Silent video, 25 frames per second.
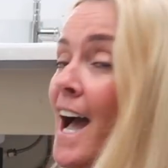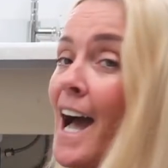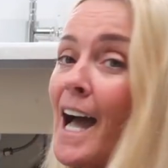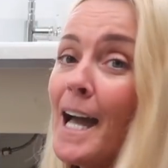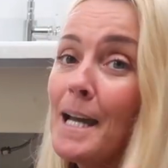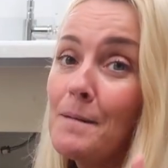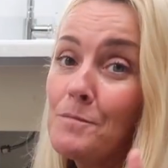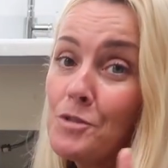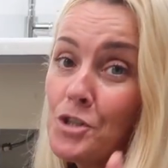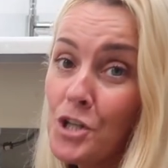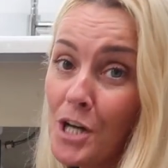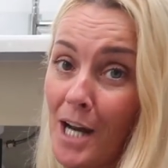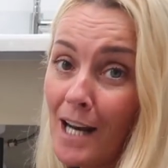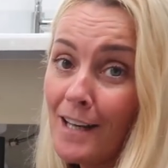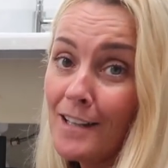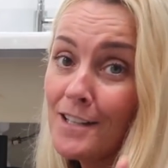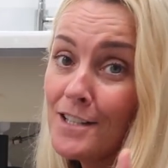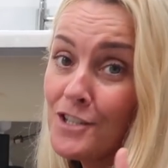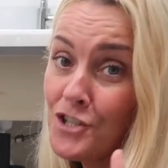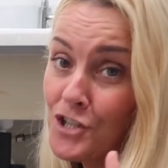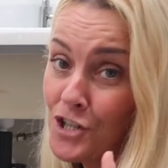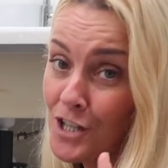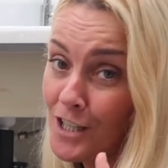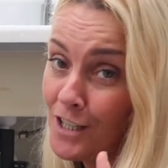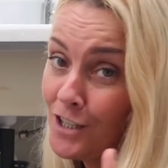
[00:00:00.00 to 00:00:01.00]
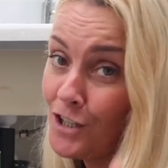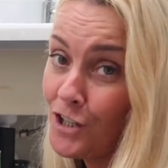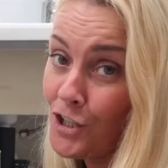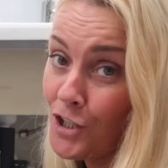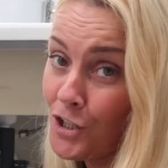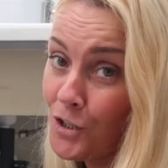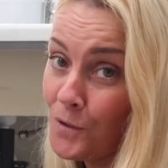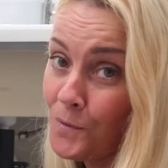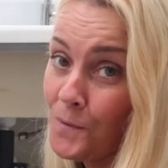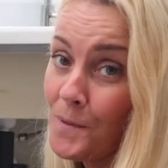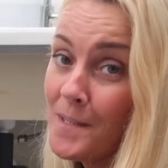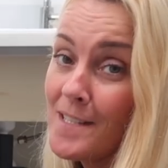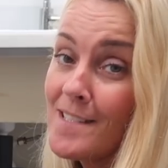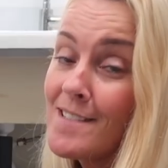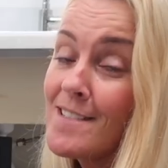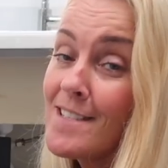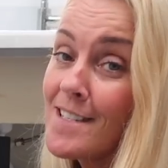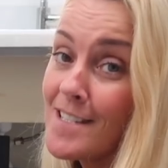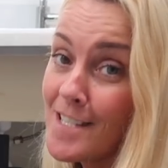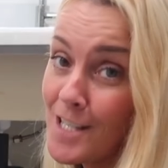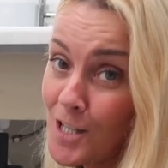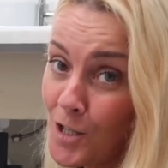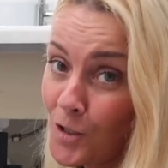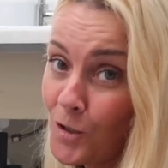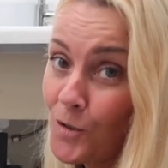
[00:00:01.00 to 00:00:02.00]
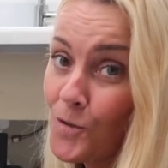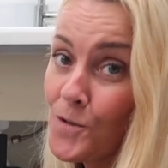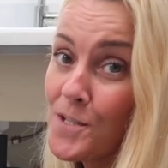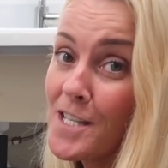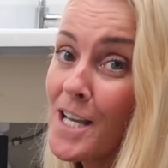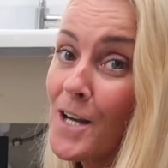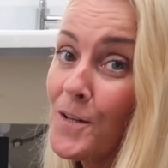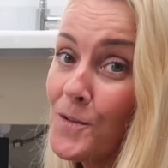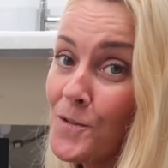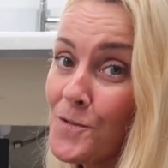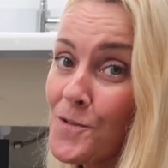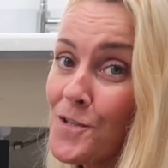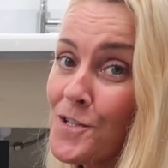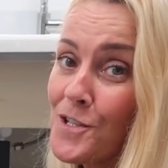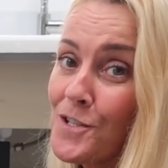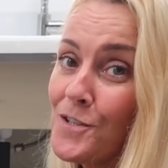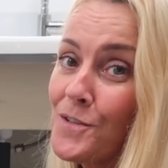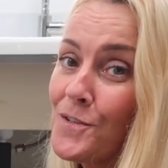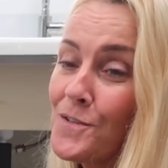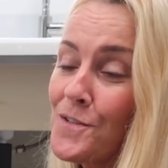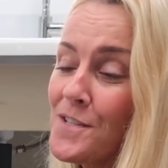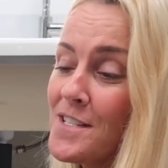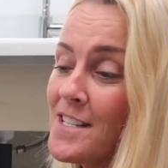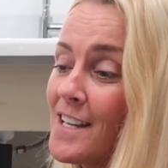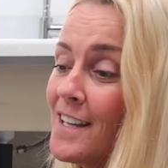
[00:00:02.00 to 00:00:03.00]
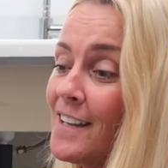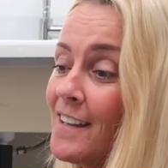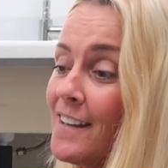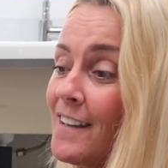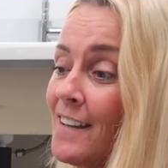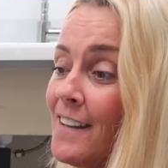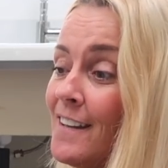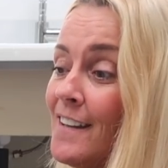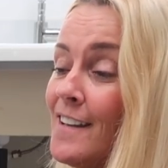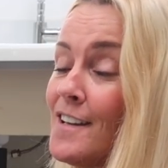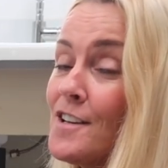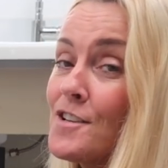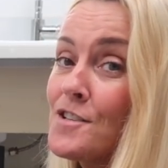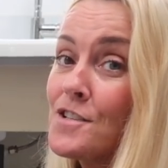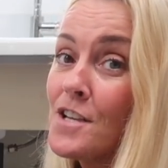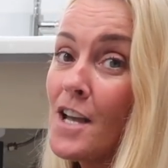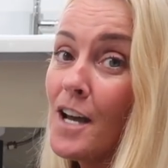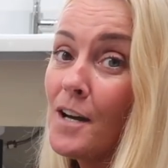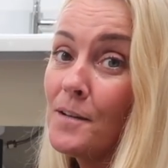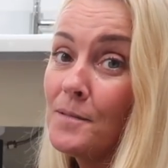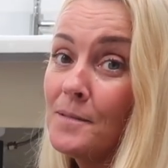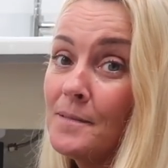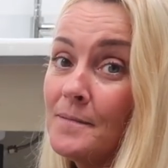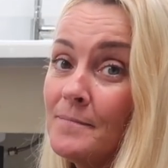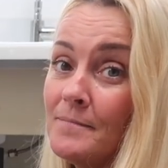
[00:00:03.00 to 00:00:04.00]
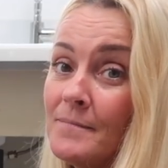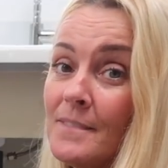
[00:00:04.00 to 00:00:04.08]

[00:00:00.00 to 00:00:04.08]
I'm challenging you to declutter under your sink. So